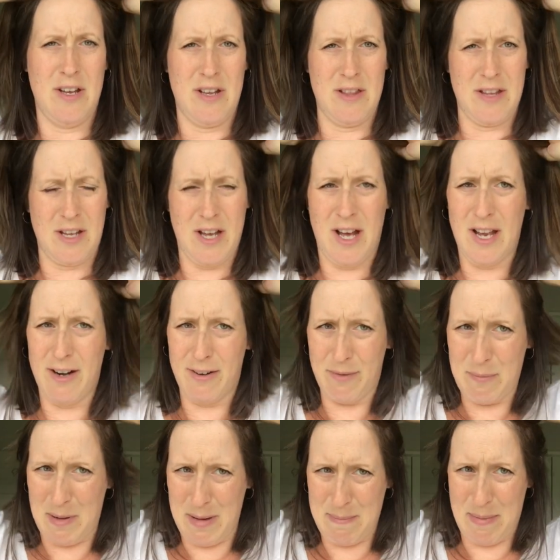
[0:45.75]
the colour of
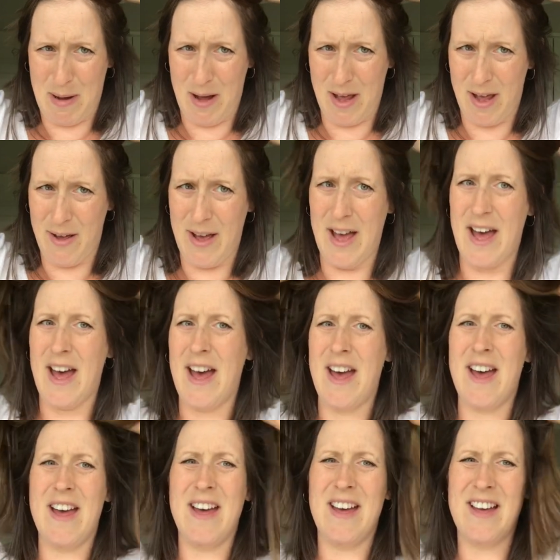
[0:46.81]
my bio
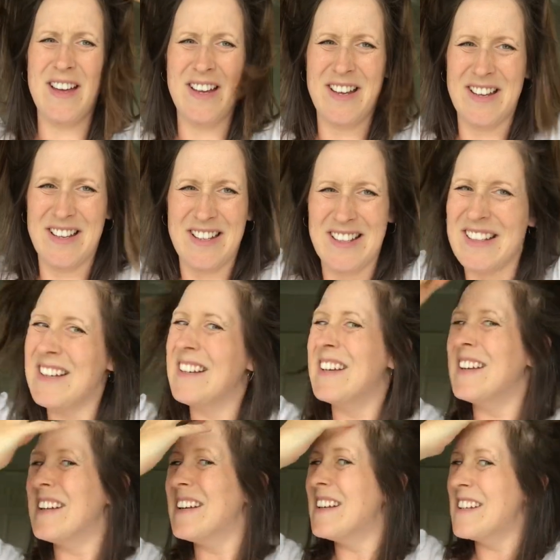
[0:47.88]
hair.
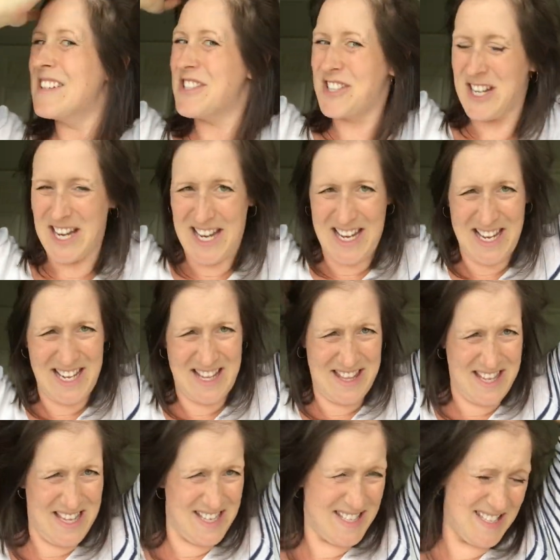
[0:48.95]

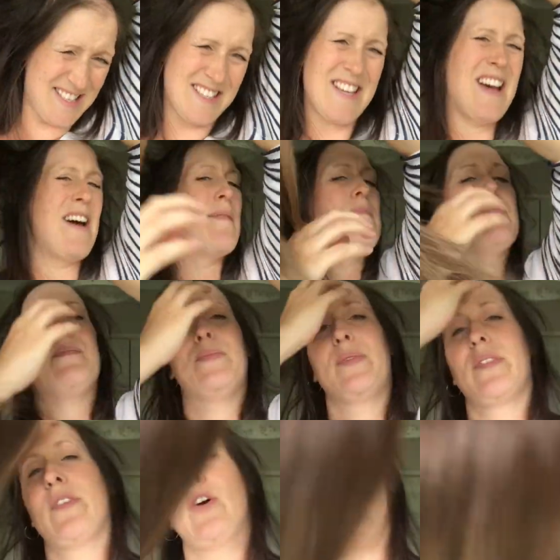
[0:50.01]
This
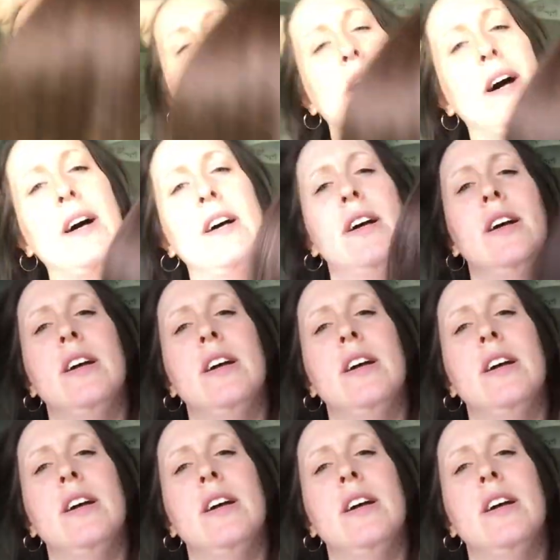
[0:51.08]
topper,